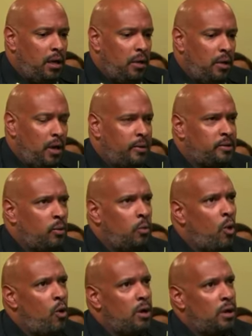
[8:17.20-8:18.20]
it was a
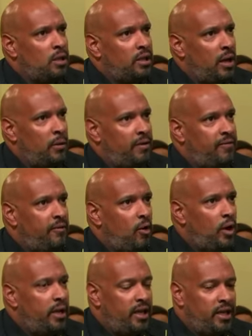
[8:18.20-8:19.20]
war that we
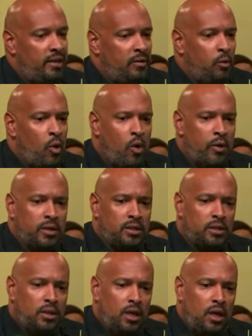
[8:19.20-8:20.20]
fought, and a war is
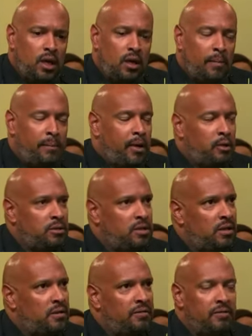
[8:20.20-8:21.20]
composed
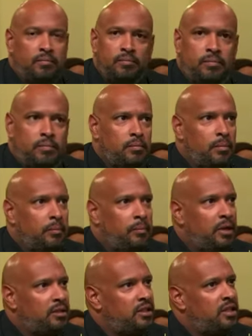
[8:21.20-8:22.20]
of
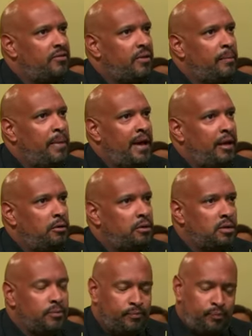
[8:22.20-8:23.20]
bunch of different battles.
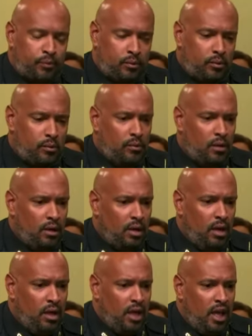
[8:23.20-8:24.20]

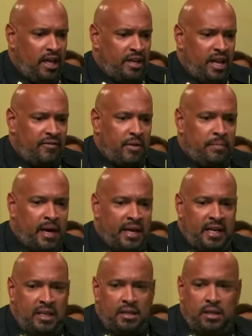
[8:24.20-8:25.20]
And
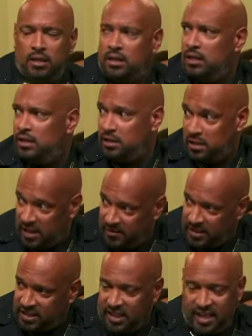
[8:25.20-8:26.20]
everybody, even
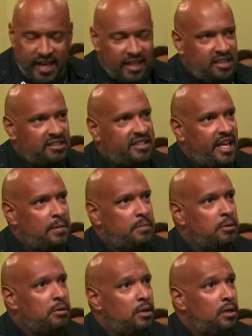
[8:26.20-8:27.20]
sitting at this
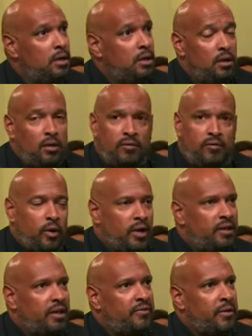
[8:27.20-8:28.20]
table, fought a
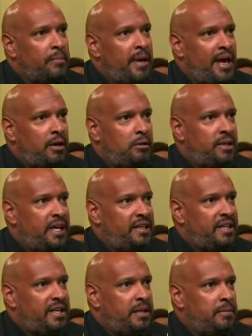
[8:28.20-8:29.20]
different battle that
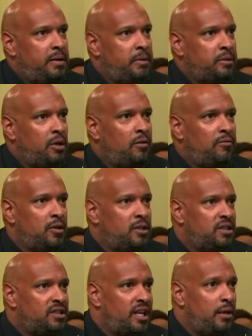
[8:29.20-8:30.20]
day, but it was all for the
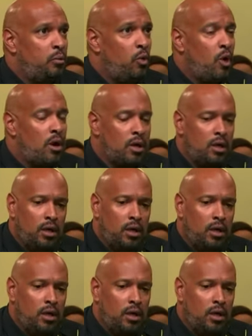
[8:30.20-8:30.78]
same war.